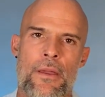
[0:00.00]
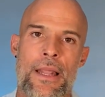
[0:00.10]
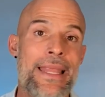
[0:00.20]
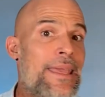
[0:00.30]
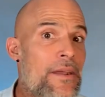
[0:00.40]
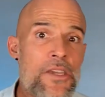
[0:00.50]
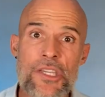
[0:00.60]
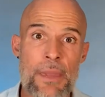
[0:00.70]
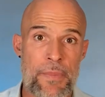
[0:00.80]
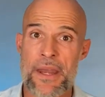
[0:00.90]

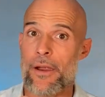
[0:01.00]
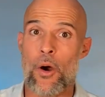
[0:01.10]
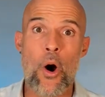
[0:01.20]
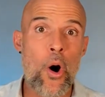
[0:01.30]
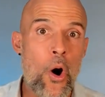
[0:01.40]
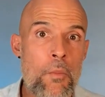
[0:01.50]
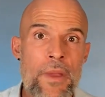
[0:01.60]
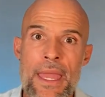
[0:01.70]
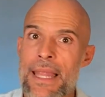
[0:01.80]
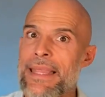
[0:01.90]
Leadership in our home,
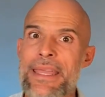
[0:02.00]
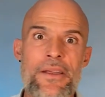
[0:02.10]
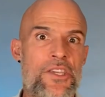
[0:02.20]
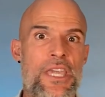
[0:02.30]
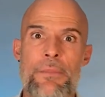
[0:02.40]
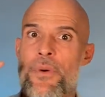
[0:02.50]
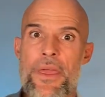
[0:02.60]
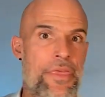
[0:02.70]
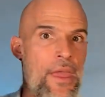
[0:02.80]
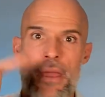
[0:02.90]
leadership
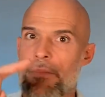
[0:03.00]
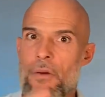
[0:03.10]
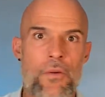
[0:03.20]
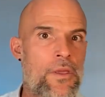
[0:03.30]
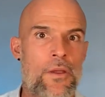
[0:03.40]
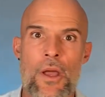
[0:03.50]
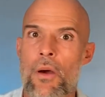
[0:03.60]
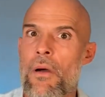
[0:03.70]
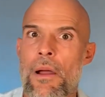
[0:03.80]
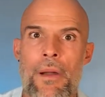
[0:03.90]
with, you
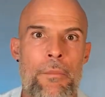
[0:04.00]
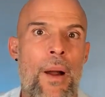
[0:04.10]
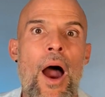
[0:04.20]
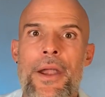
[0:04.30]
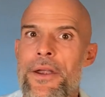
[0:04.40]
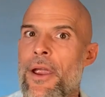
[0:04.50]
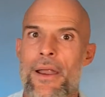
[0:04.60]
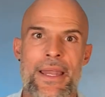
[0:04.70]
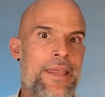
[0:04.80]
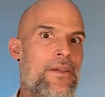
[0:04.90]
know, our partner,
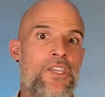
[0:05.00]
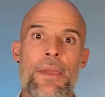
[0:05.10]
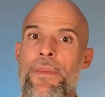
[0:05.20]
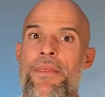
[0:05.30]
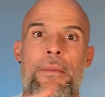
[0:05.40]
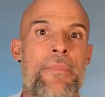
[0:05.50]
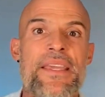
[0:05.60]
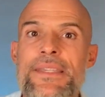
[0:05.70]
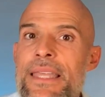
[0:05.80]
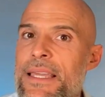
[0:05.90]
leadership in the
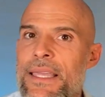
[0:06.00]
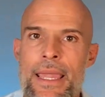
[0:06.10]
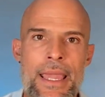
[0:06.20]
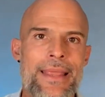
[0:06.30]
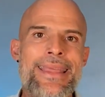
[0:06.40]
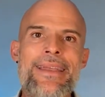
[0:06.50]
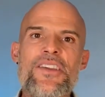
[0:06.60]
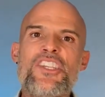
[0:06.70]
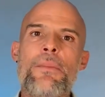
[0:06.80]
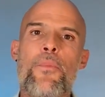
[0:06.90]
business,
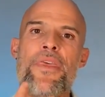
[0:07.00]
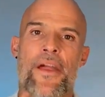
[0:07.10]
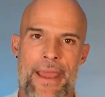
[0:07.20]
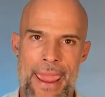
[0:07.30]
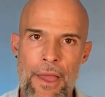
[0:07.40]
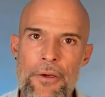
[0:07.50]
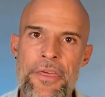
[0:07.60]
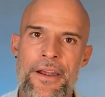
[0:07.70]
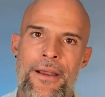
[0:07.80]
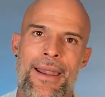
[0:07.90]
leadership with our health
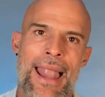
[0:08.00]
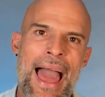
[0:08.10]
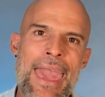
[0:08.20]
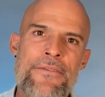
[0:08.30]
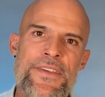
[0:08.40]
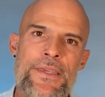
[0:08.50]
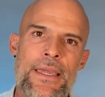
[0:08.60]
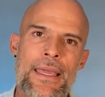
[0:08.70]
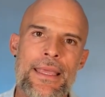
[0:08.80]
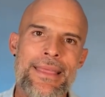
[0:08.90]
and our lives.
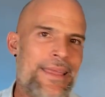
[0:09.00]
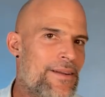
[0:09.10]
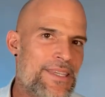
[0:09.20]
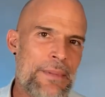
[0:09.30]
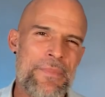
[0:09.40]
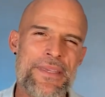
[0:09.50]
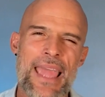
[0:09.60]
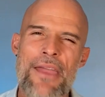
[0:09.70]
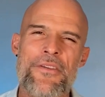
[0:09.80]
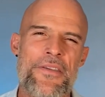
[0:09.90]
Leadership is
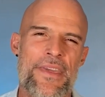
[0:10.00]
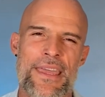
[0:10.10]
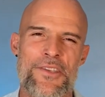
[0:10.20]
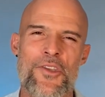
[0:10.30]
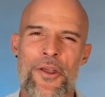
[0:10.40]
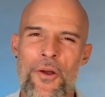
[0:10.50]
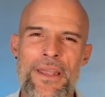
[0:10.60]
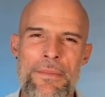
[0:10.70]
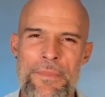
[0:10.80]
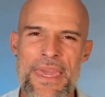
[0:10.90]
everything. It's not
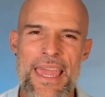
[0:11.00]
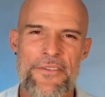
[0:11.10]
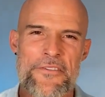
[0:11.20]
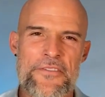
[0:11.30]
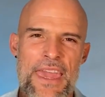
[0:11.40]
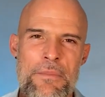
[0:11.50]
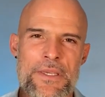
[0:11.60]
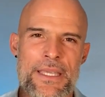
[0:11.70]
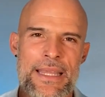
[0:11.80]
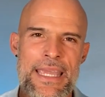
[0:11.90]
only being a
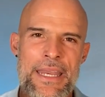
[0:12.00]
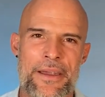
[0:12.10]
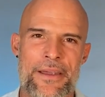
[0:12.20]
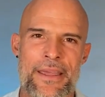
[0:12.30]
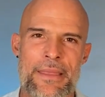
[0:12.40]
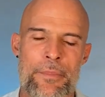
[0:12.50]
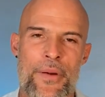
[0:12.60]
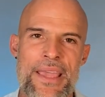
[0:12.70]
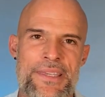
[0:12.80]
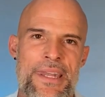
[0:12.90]
famous leader and the
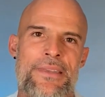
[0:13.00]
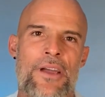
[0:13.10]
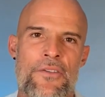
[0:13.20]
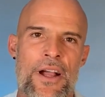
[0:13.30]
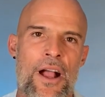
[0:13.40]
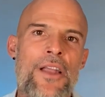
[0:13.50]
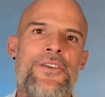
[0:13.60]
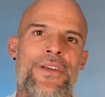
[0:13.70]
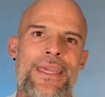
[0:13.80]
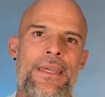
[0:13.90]
president of a
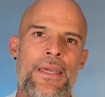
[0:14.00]
country.